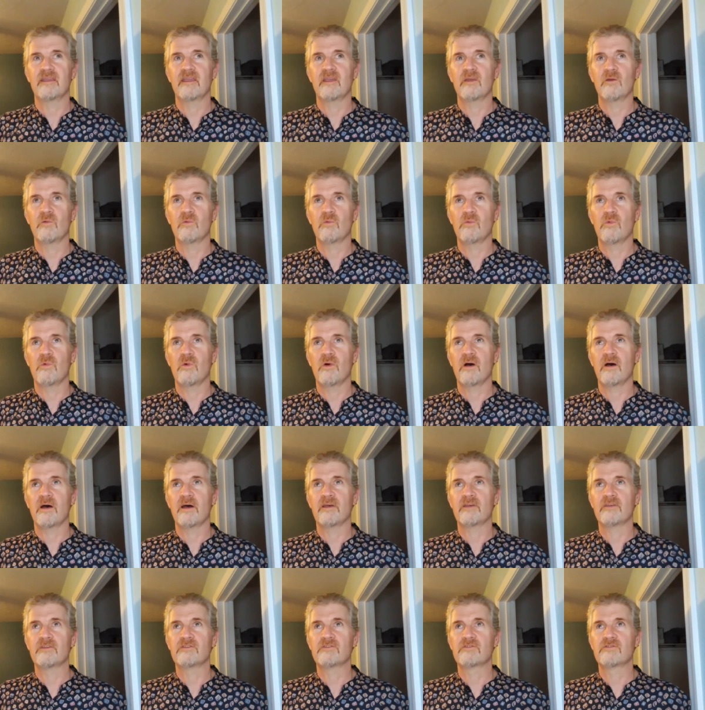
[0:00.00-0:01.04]
it
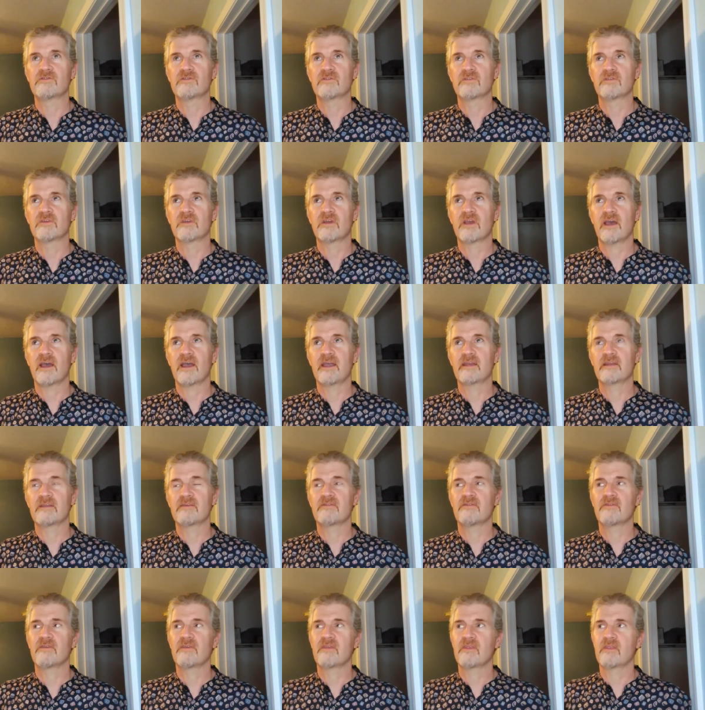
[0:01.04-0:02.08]
was kind
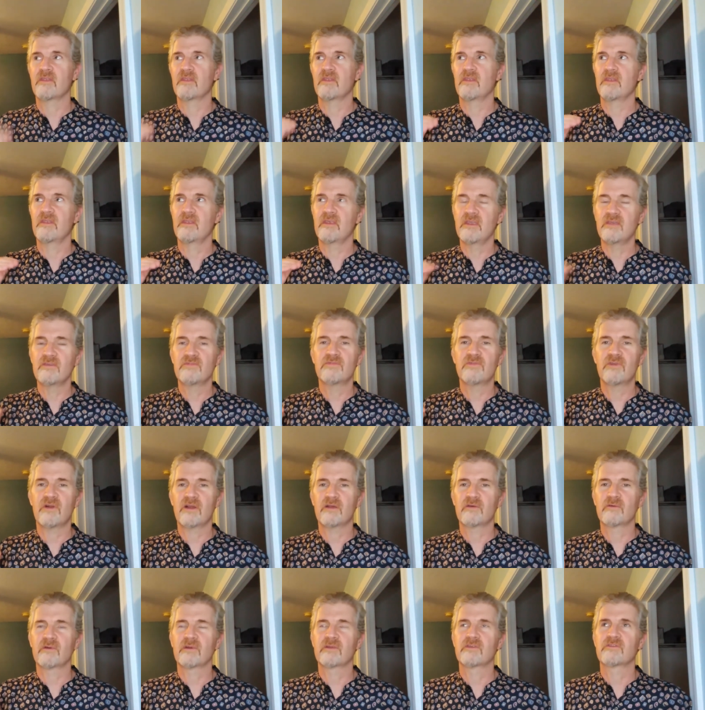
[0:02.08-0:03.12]
of the
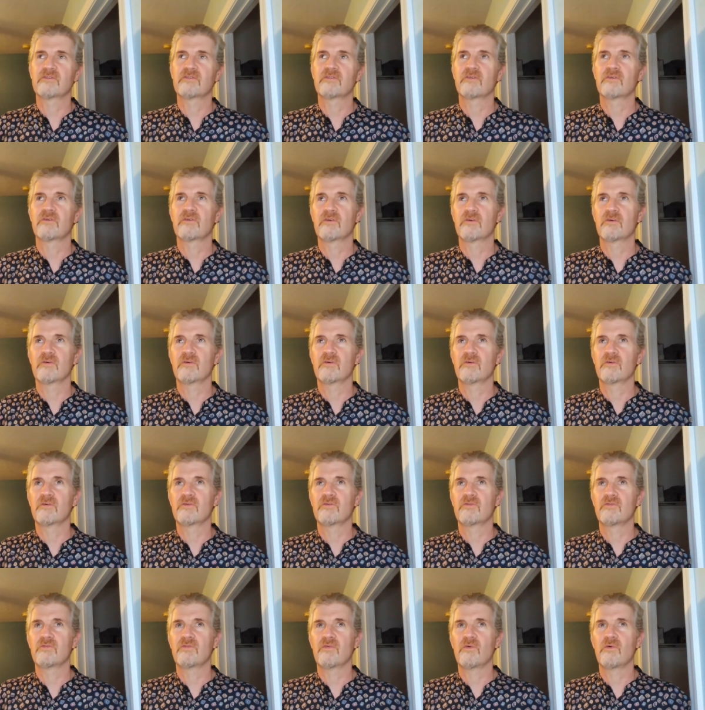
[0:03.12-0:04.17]
fragrance
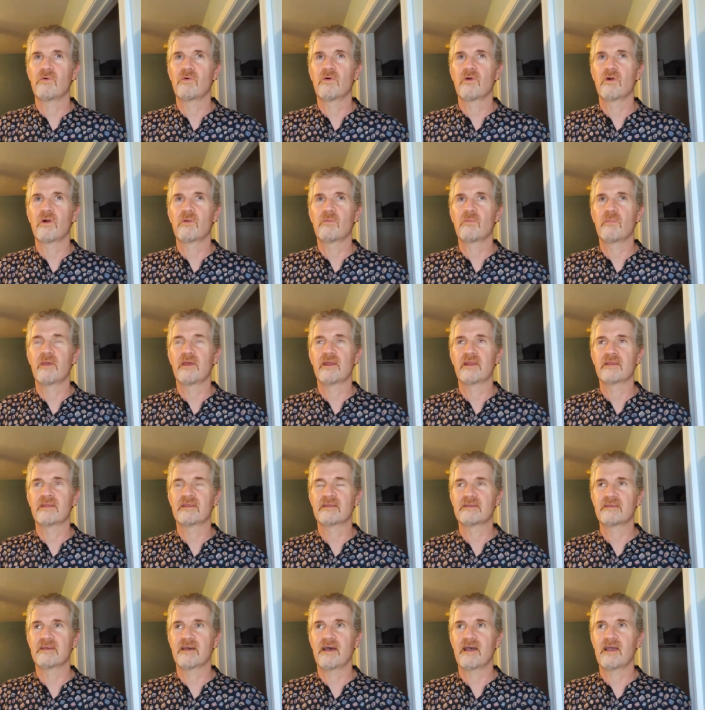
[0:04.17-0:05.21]
for men at
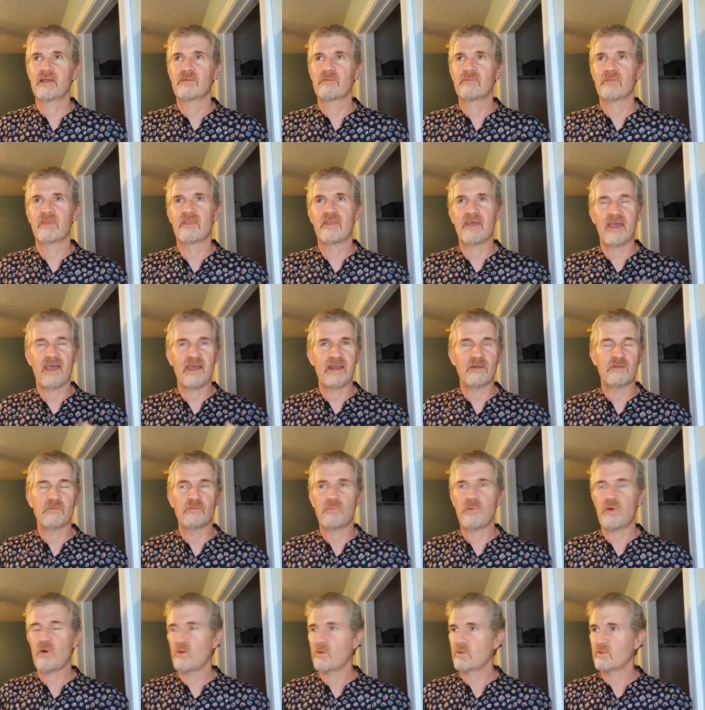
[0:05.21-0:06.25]
the time. That and
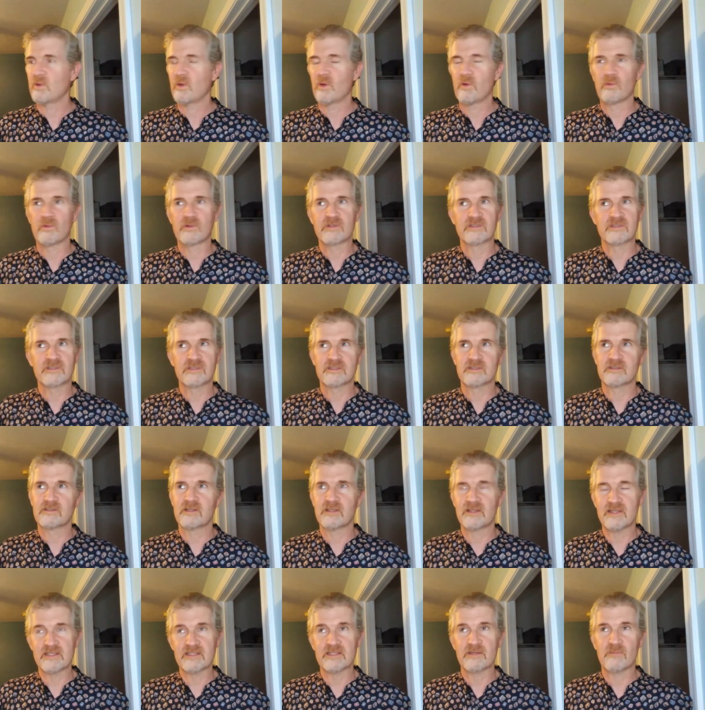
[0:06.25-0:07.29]
polo was,
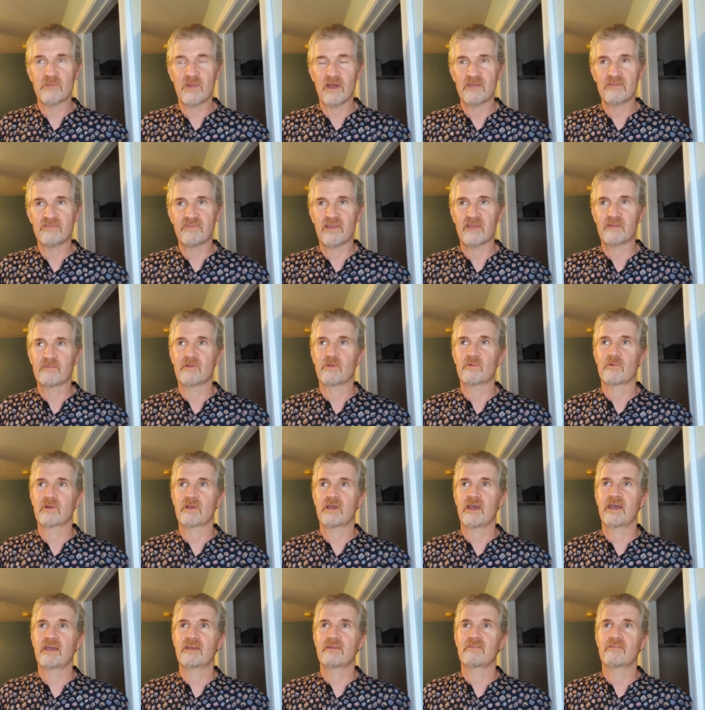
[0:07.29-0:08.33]
at least in my family,
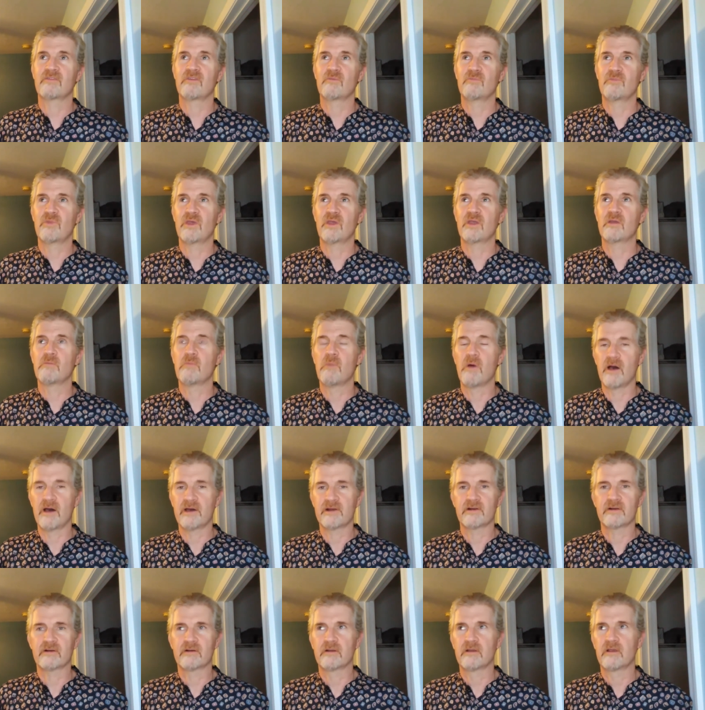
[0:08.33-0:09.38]
were kind of the big
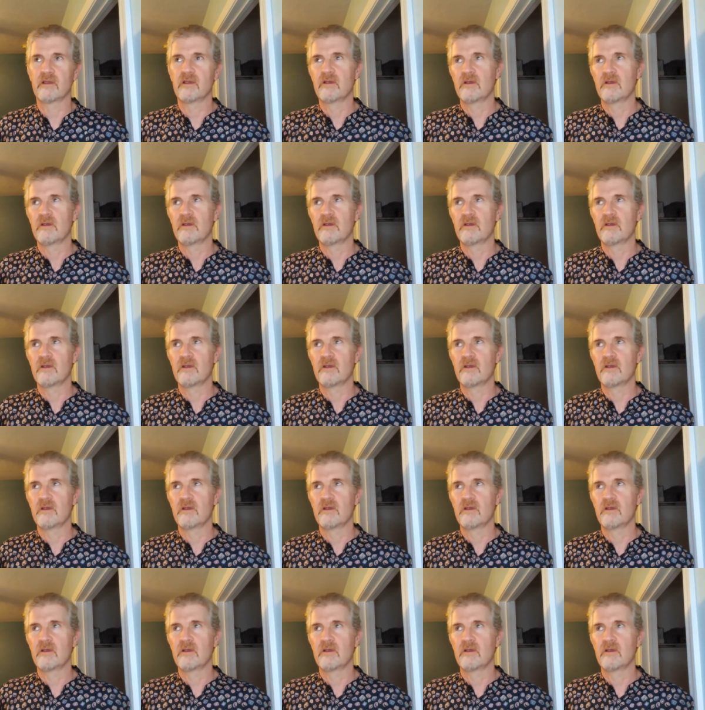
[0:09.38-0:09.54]
modern